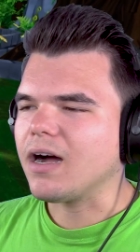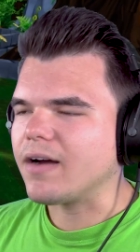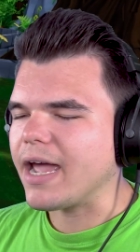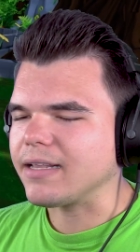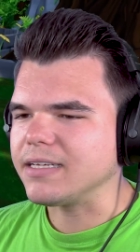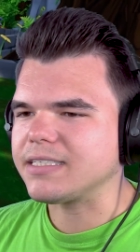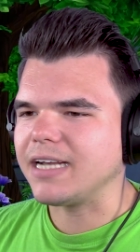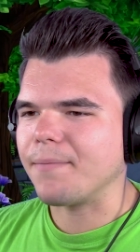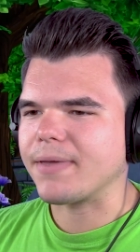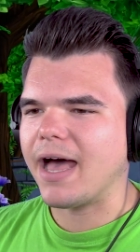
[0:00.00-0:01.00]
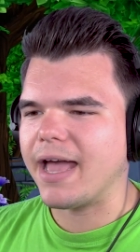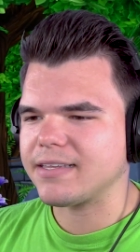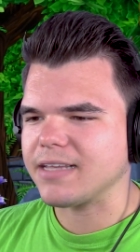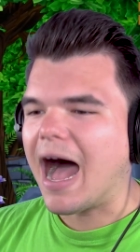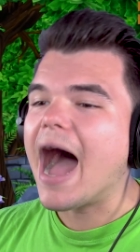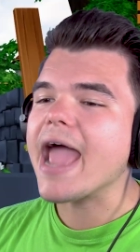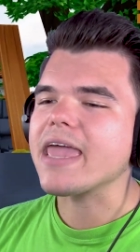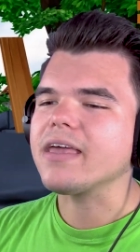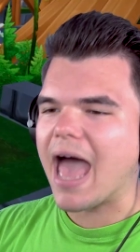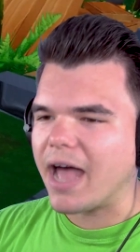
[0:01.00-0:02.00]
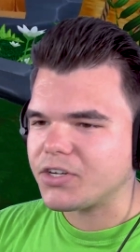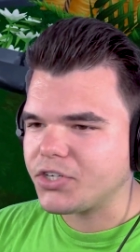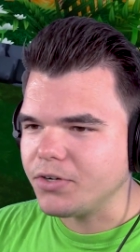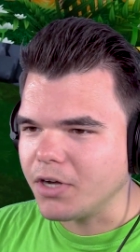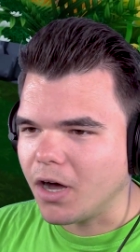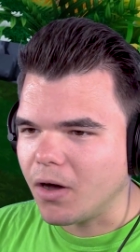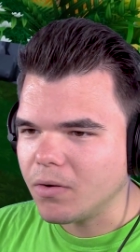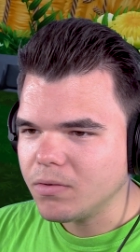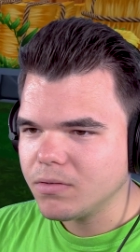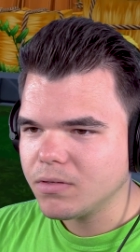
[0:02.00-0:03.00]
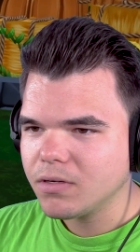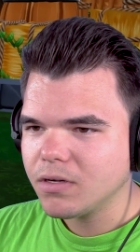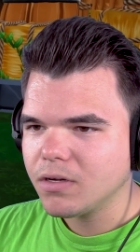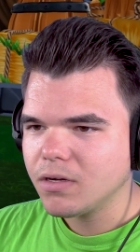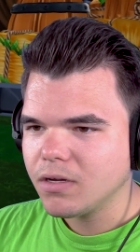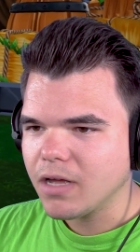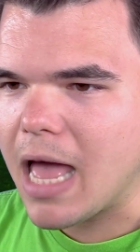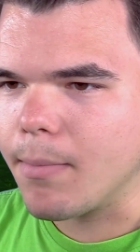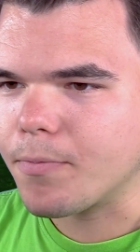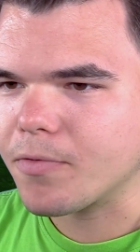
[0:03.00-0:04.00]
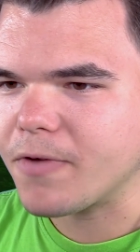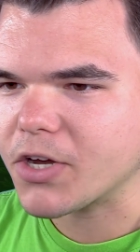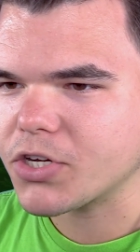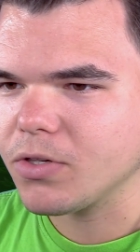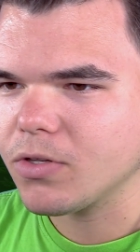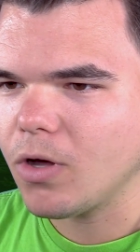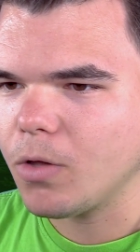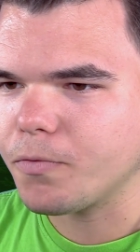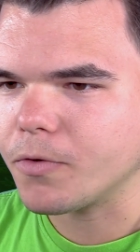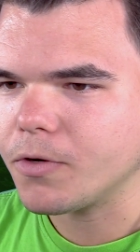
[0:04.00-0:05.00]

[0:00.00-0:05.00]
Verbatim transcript: All right, listen up, guys. I, as you know. Wait, what is this? I'm a professional golfer.